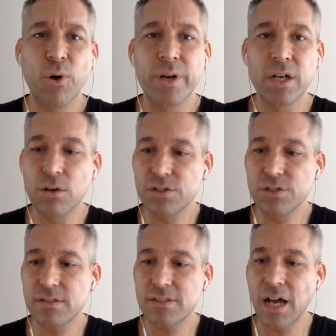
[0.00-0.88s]
go,
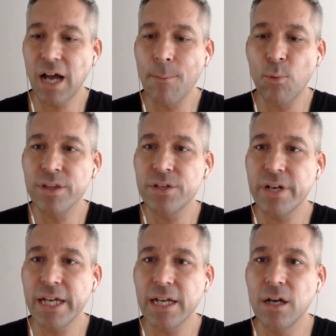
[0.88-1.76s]
just I'm
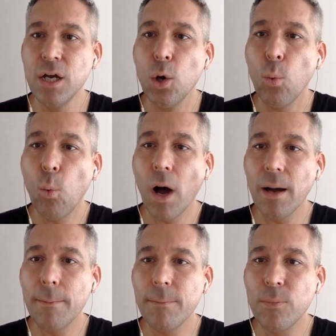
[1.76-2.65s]
wondering
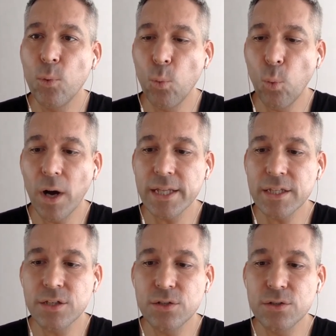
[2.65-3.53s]
what
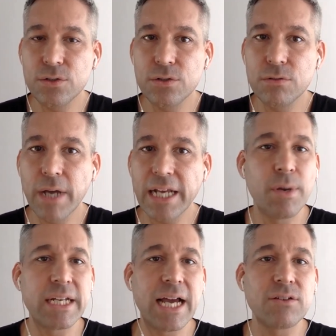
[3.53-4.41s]

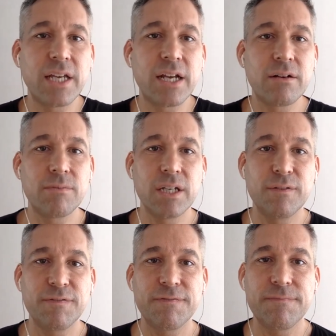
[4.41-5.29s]
anybody out there,
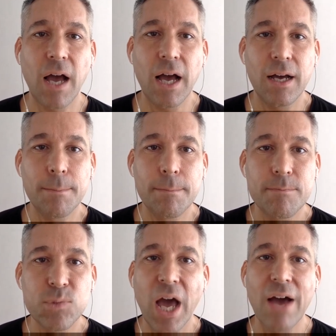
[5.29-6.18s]
if
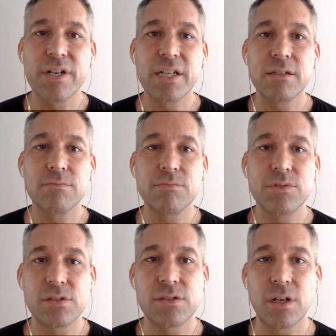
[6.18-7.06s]
you have any
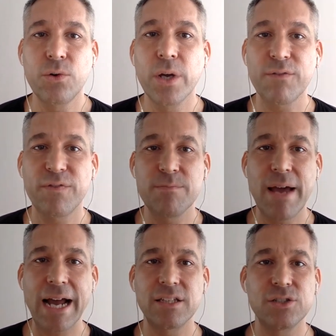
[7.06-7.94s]
just a quick
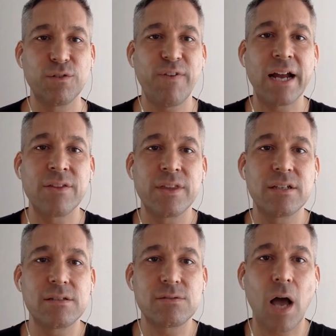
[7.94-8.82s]
feedback, did you find
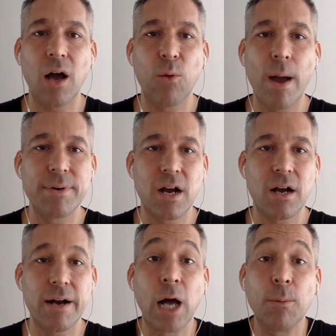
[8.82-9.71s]
this
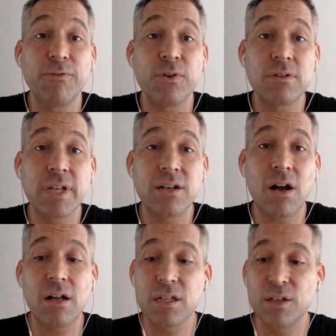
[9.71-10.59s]
webinar helpful at
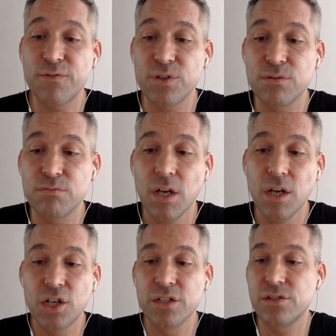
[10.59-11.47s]
all? If you
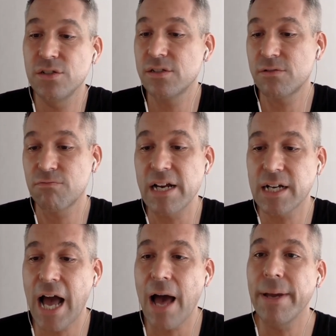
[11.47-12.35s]
could just write a
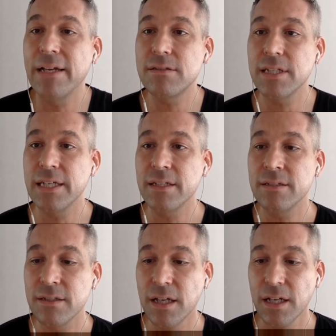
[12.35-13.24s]
comment
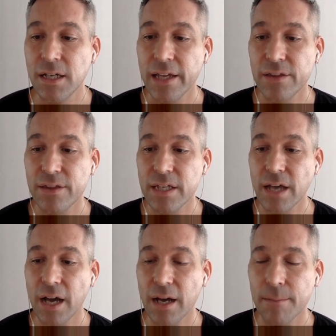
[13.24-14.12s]
in
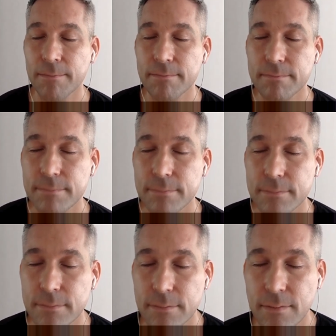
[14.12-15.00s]

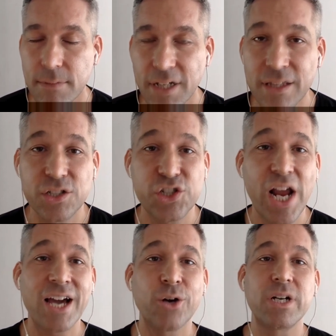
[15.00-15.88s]
the
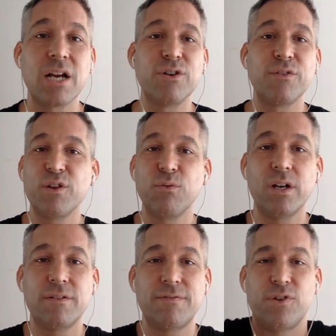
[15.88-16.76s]
chat or whatever, if
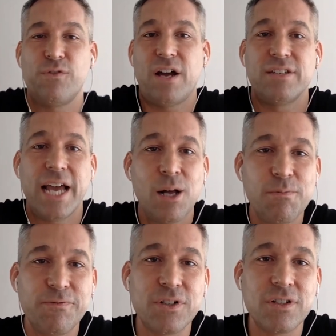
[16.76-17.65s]
you found it
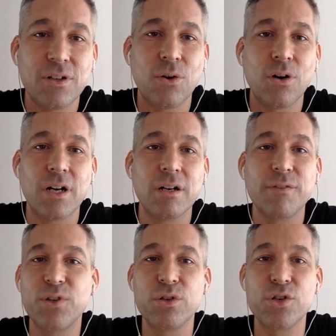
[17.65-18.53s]
helpful, or
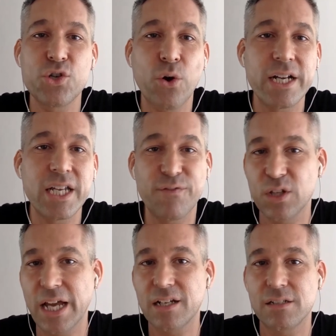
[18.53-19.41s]
if you enjoyed it, if you'd
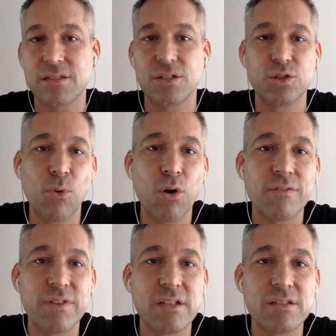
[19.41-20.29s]
like us to do more
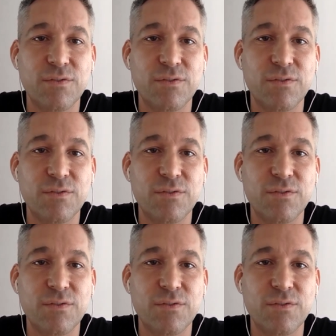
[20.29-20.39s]
of these, if you